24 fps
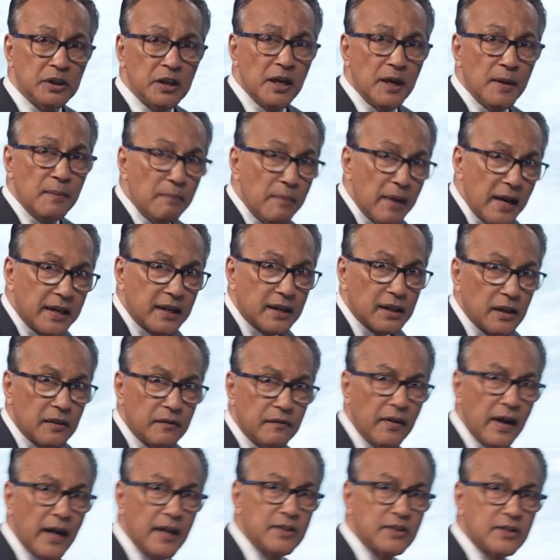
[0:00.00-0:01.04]
medical
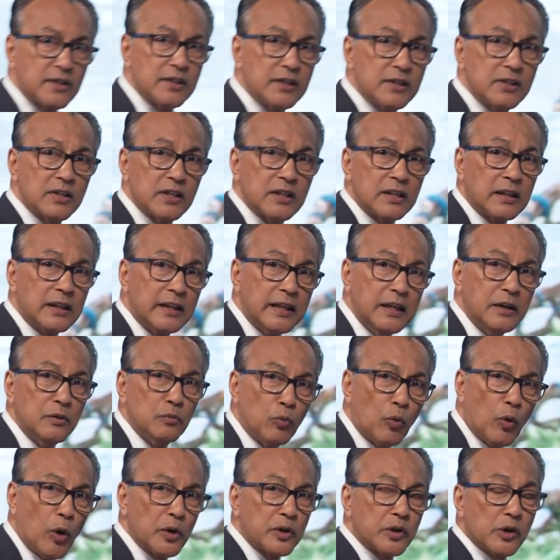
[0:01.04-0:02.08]
advances, and clean
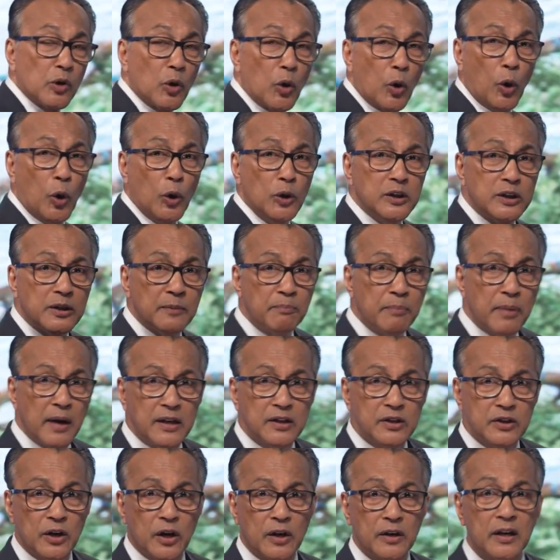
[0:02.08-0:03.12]
water all
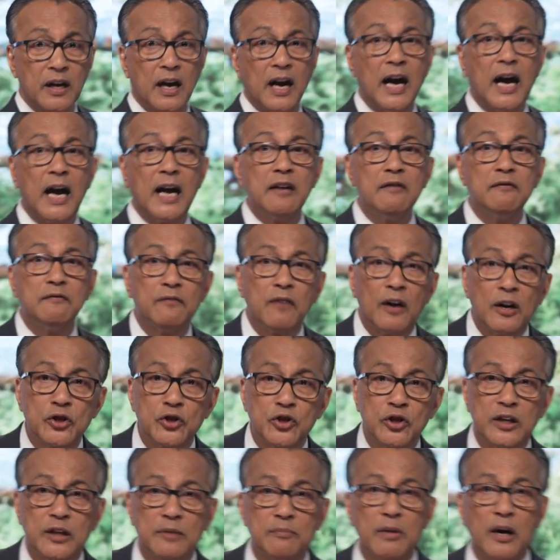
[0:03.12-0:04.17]
depend on
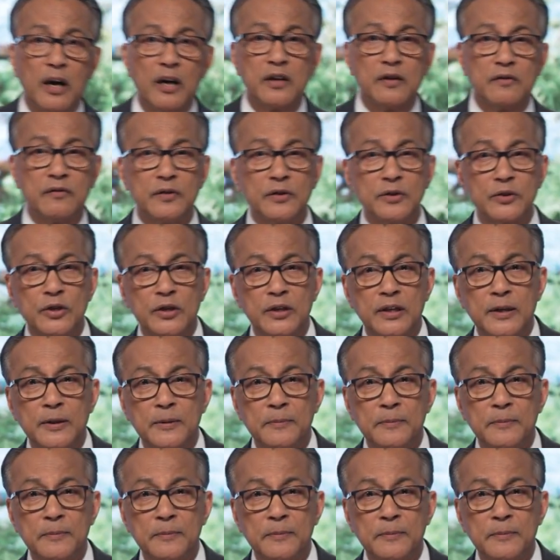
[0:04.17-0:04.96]
high-functioning biodiversity.